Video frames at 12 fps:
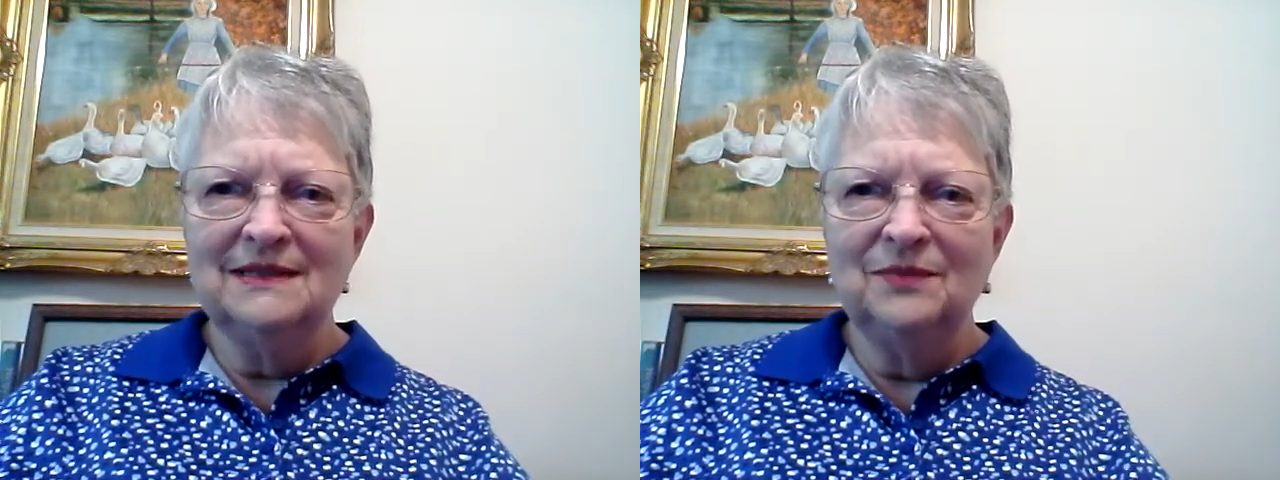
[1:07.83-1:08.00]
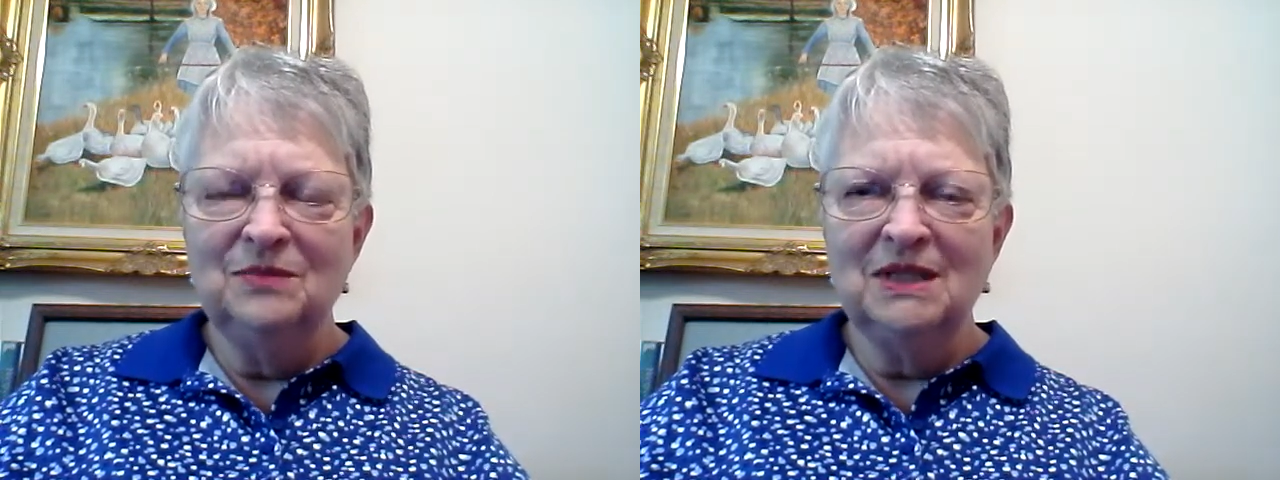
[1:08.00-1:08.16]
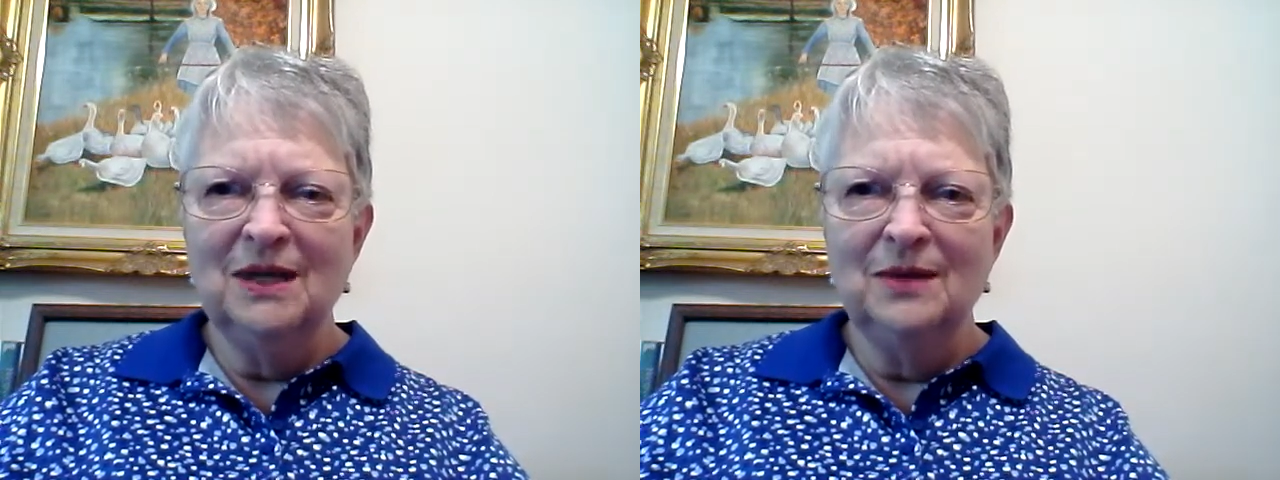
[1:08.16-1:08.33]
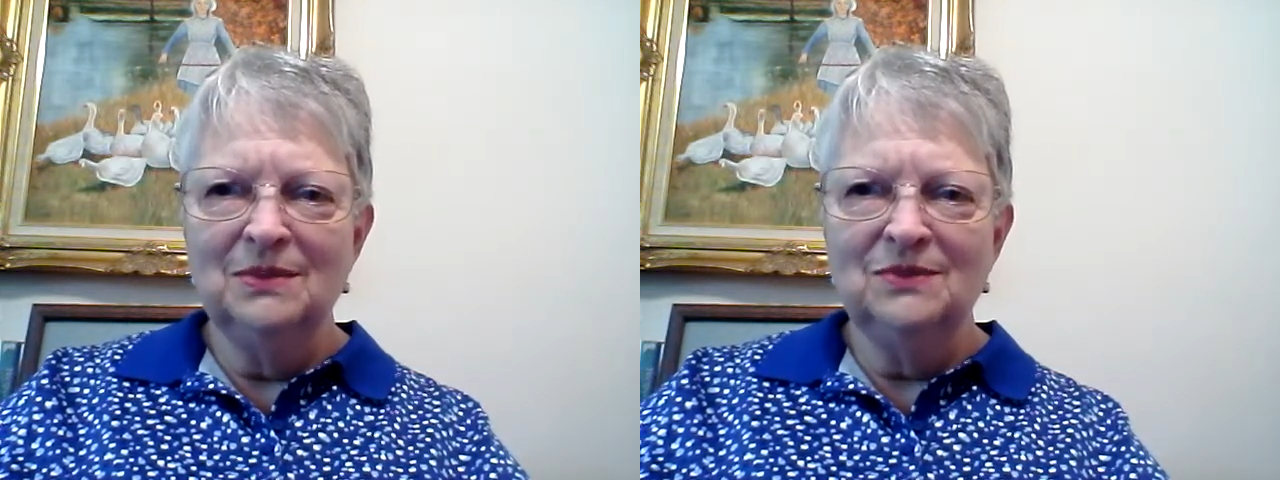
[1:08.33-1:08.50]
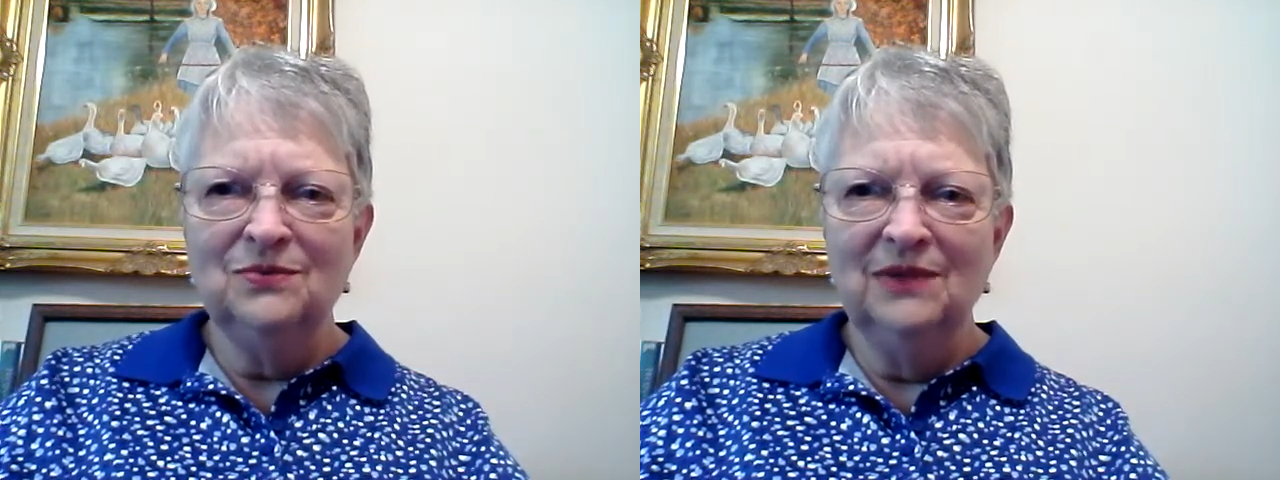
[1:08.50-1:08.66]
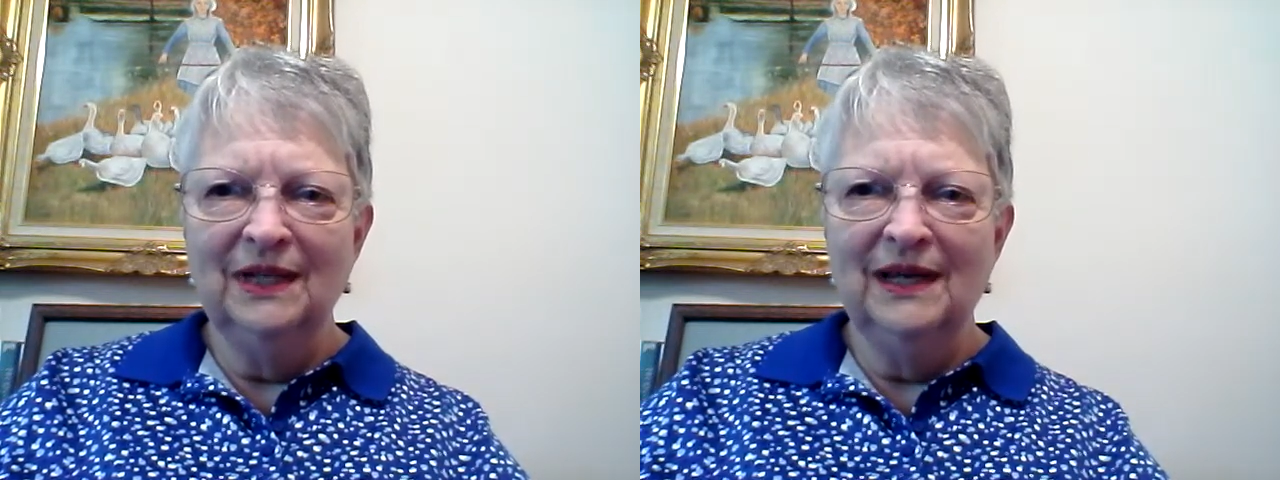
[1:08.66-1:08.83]
sometimes
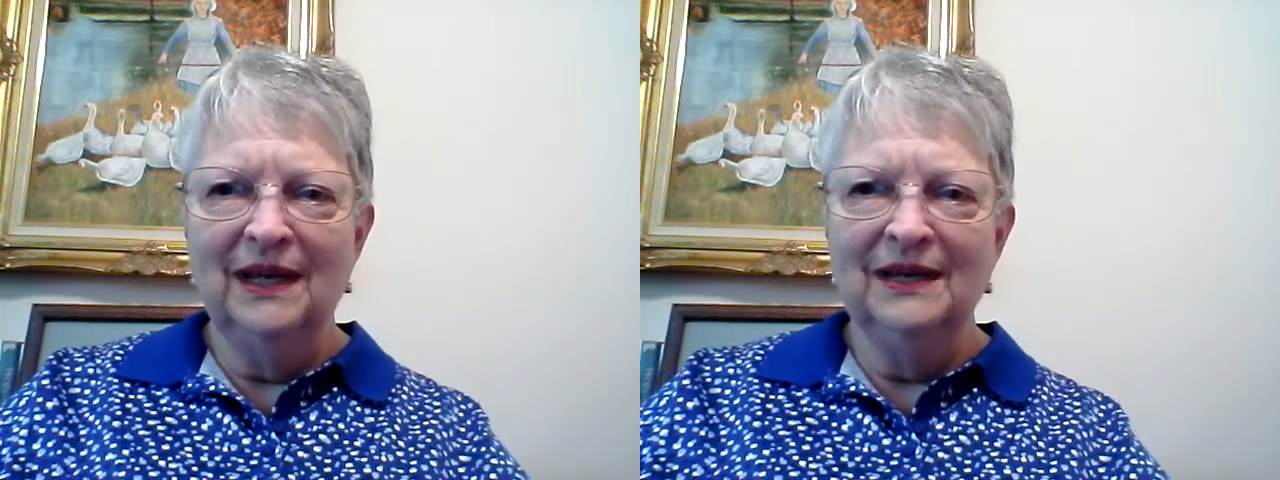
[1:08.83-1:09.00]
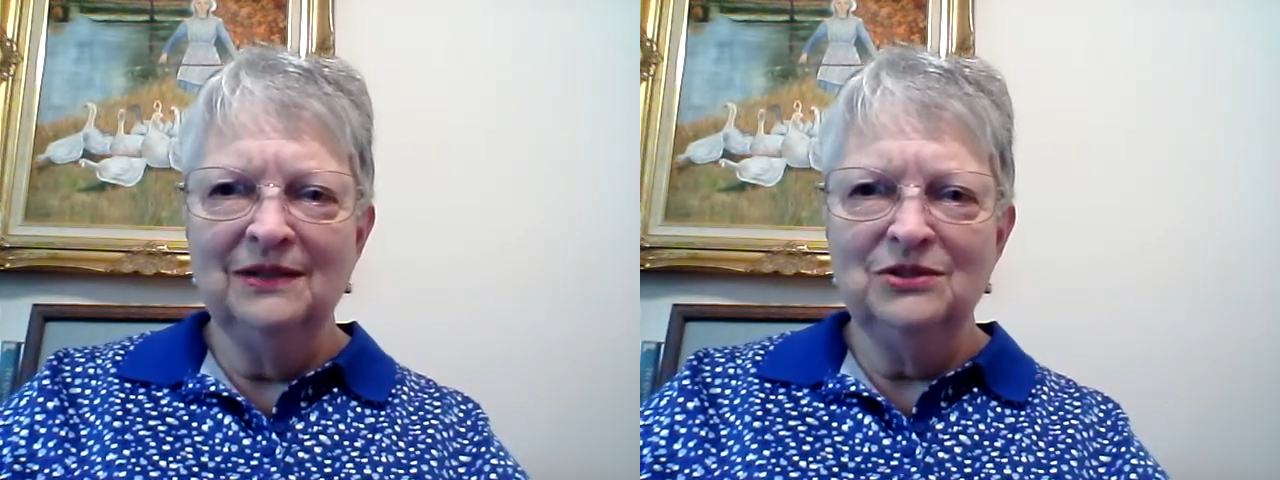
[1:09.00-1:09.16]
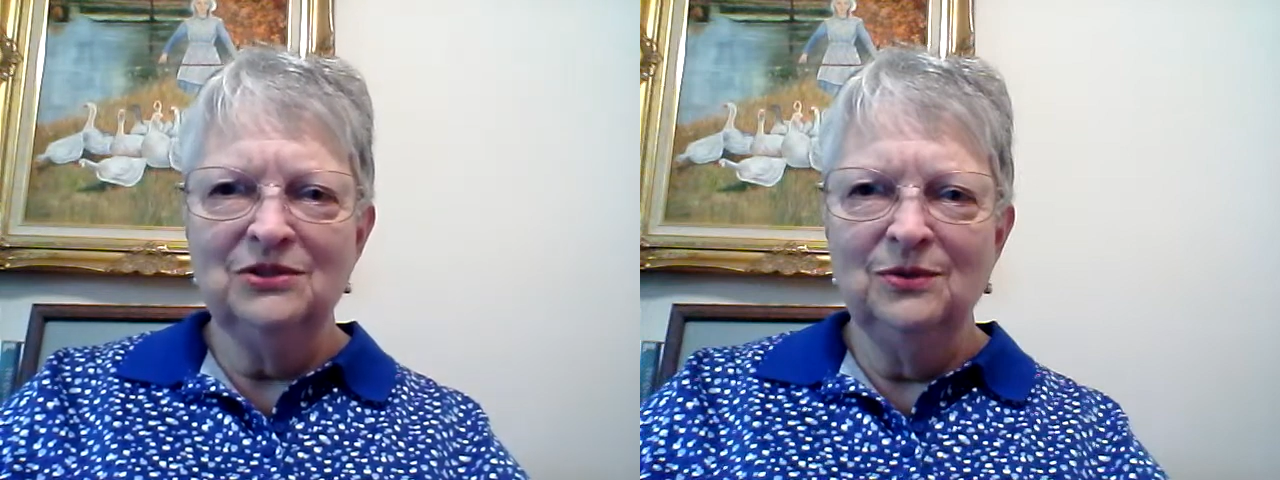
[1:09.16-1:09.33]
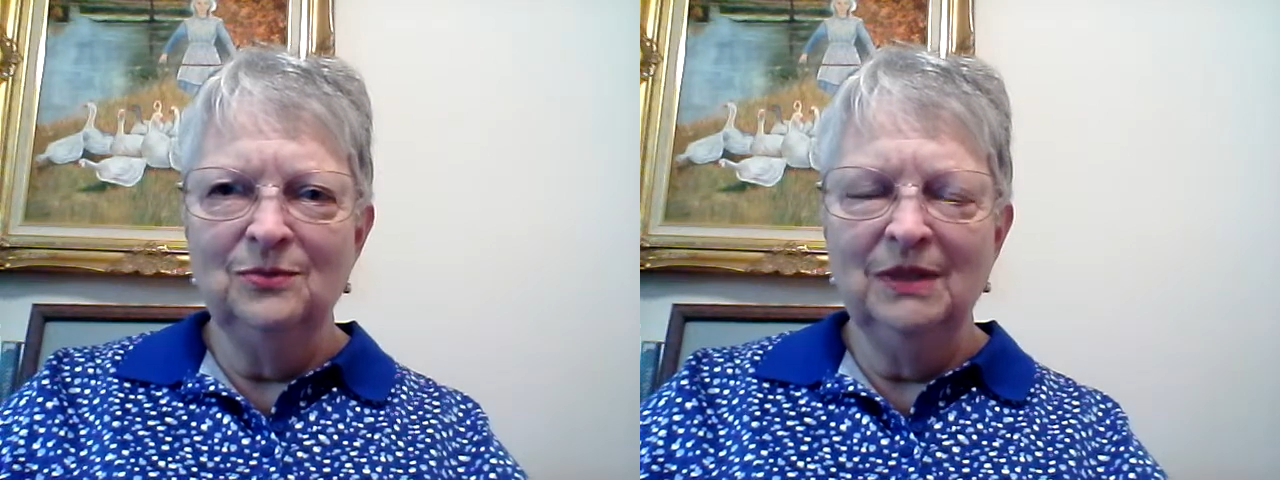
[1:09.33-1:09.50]
when I answer,